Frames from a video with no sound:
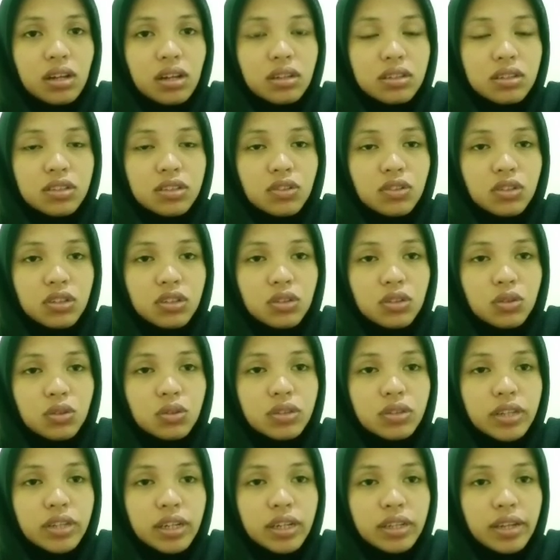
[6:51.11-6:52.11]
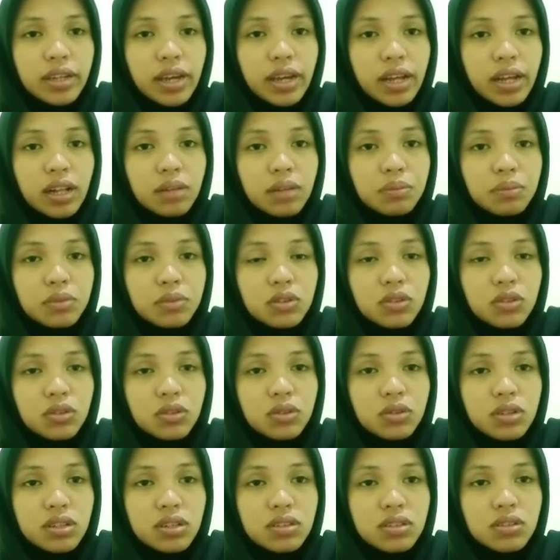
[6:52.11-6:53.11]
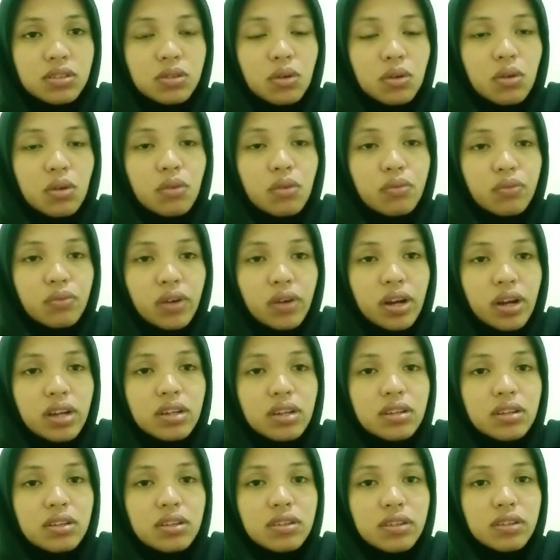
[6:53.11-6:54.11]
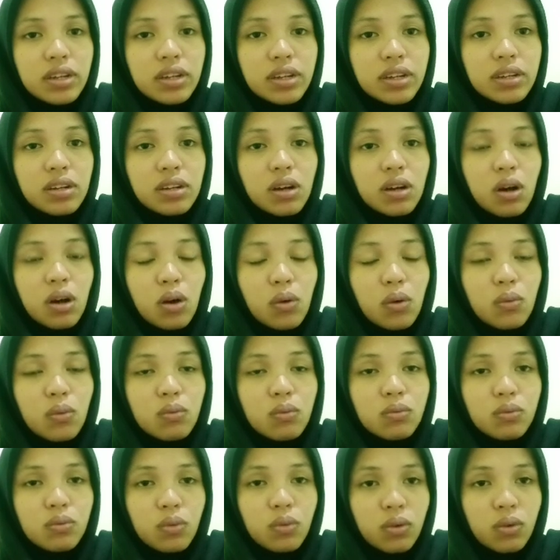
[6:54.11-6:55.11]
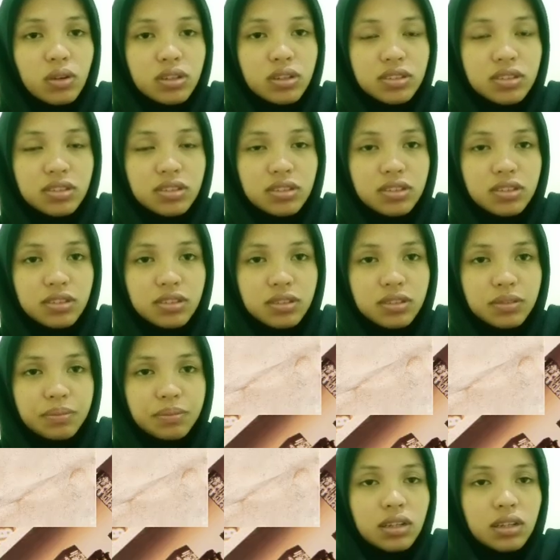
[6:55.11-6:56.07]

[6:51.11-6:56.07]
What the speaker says: Literature can help students find their own voice.